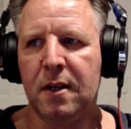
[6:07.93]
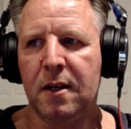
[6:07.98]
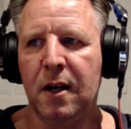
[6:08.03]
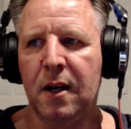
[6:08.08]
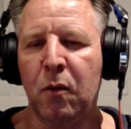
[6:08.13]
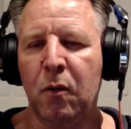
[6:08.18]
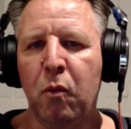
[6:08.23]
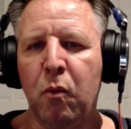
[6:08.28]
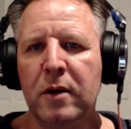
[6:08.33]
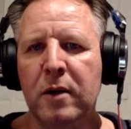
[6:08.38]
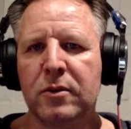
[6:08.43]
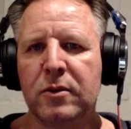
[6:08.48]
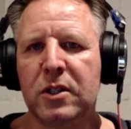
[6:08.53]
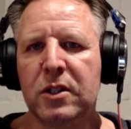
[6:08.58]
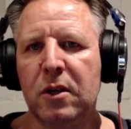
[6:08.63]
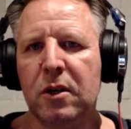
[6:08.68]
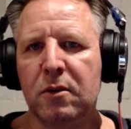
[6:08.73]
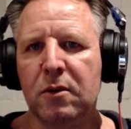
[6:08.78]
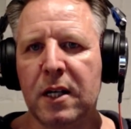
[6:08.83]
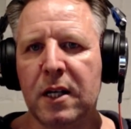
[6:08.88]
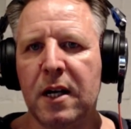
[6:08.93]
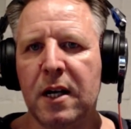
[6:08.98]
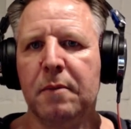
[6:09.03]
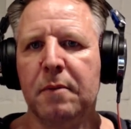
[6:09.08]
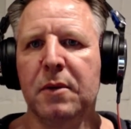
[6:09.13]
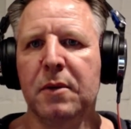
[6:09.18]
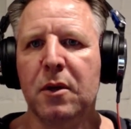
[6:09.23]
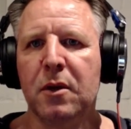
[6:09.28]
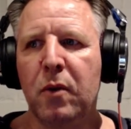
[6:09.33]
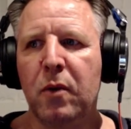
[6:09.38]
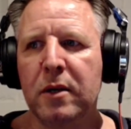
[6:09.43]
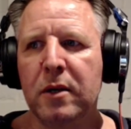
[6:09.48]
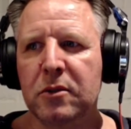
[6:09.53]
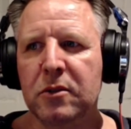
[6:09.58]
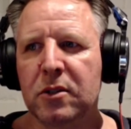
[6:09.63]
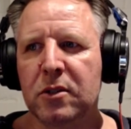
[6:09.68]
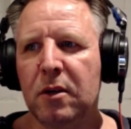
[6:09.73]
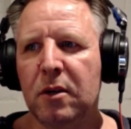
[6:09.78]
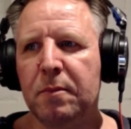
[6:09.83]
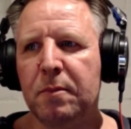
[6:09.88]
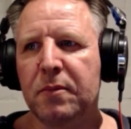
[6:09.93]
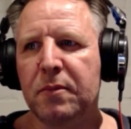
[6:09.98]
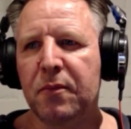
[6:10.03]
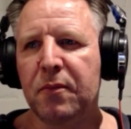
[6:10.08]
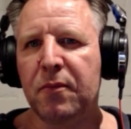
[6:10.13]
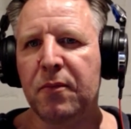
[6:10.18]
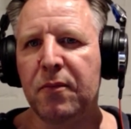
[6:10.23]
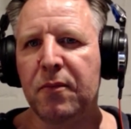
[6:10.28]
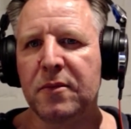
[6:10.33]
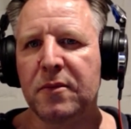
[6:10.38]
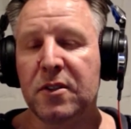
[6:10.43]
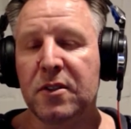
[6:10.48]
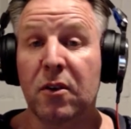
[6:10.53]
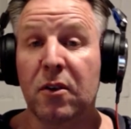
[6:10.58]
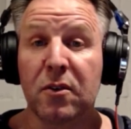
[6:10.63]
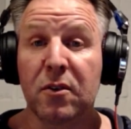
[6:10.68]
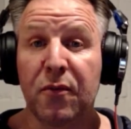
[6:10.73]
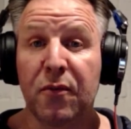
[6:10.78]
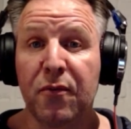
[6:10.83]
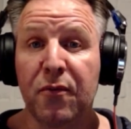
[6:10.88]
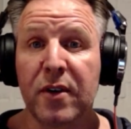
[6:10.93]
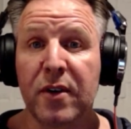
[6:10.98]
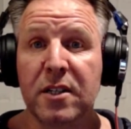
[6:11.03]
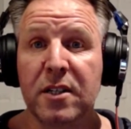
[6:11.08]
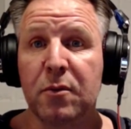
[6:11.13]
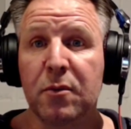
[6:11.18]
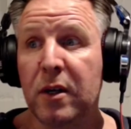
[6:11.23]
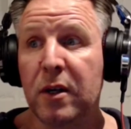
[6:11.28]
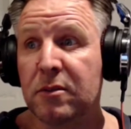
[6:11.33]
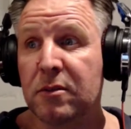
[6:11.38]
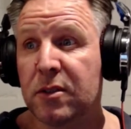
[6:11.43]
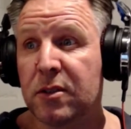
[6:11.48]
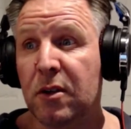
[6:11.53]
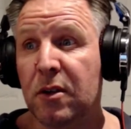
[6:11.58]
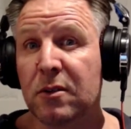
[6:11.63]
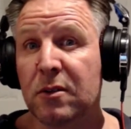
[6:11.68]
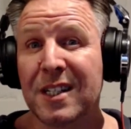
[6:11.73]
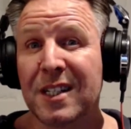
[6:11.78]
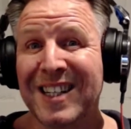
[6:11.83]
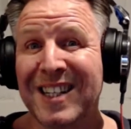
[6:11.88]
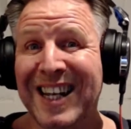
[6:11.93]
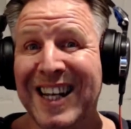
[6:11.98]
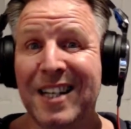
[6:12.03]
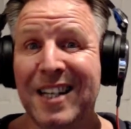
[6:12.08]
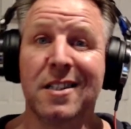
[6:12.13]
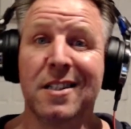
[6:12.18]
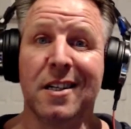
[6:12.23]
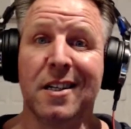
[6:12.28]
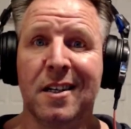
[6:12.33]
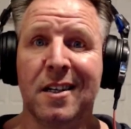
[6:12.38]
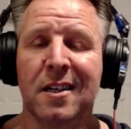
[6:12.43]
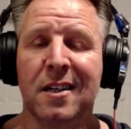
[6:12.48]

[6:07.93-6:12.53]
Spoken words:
a well-stocked cupboard, a well-stocked fridge, a well-stocked kitchen.